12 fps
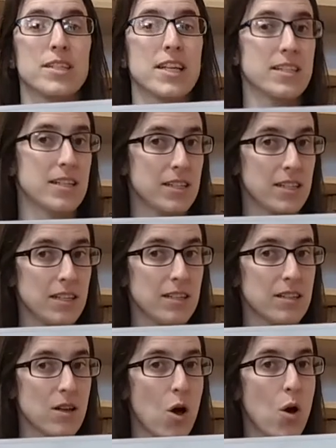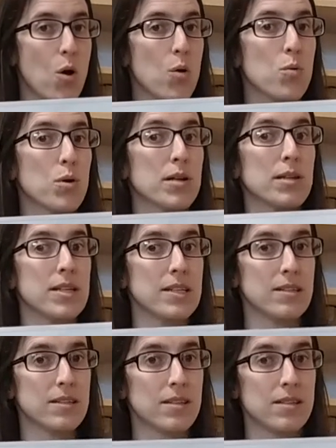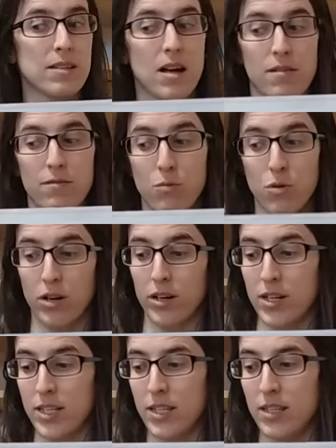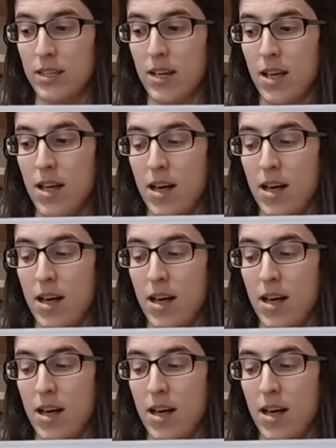sentences or lists of words.